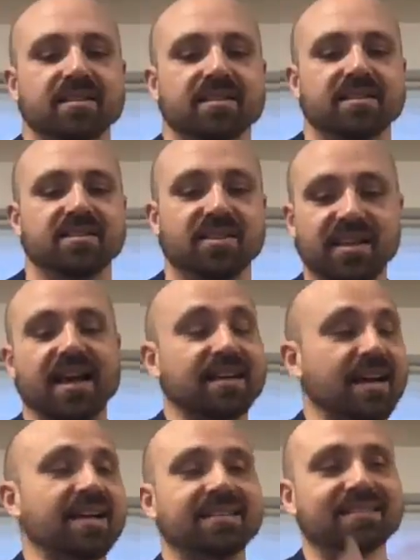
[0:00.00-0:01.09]
So
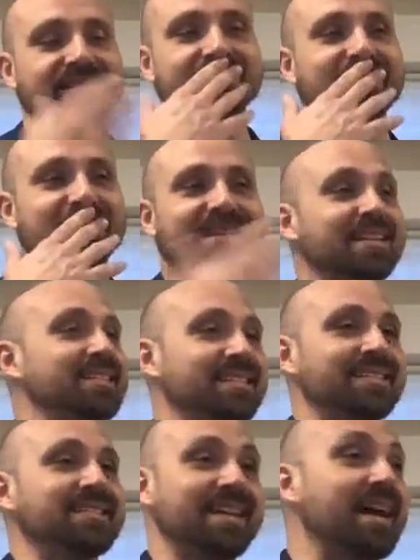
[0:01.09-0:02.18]
yeah,
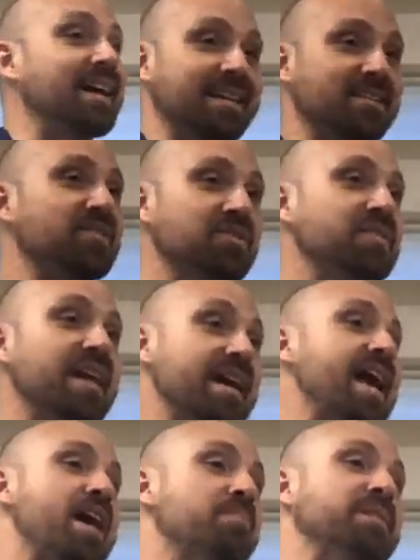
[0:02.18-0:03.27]
that
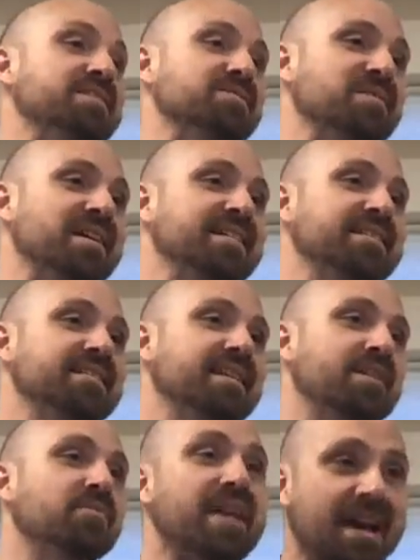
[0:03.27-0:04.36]
happens, right?
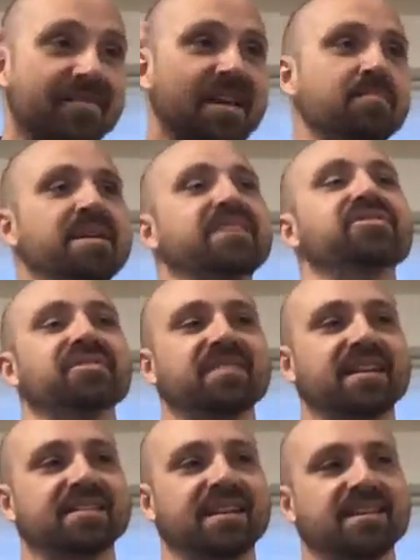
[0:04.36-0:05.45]
And we have that picture of
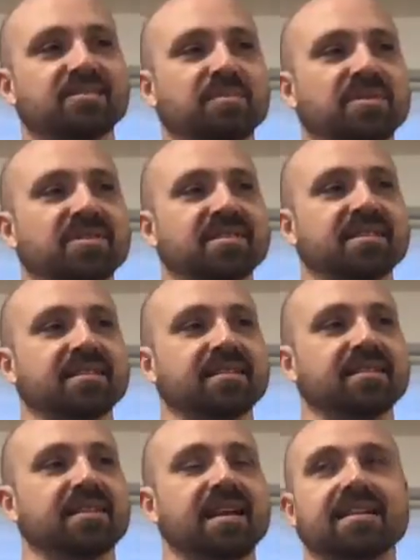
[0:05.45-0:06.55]
that salesperson,
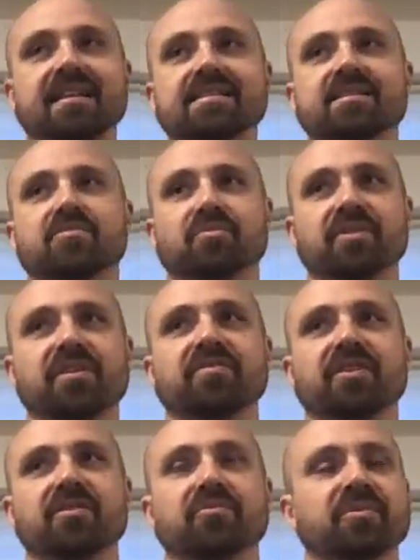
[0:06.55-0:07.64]
and that's a
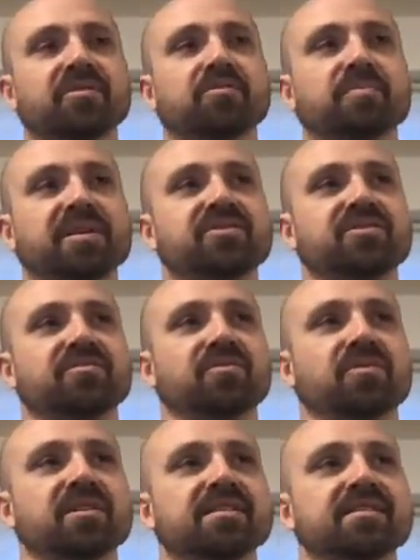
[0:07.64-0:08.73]
very real picture
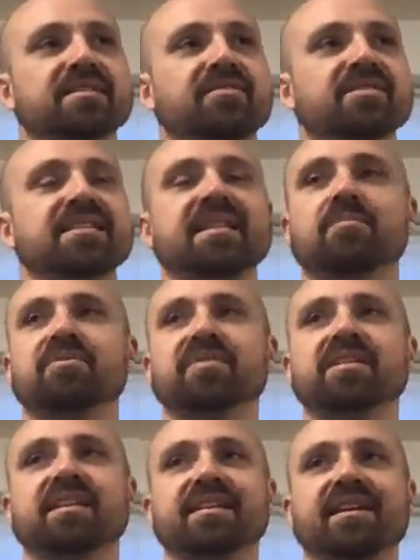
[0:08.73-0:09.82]
for us. You ever seen that movie
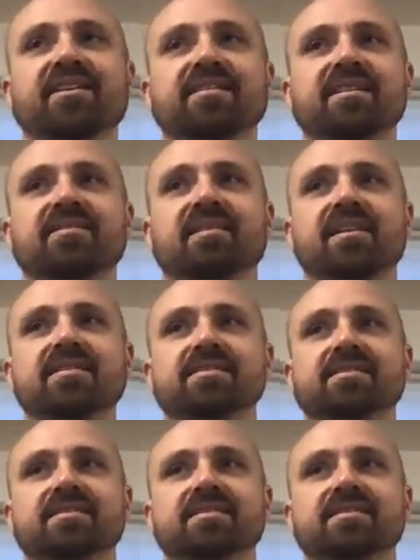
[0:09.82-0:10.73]
Glengarry Glen Ross?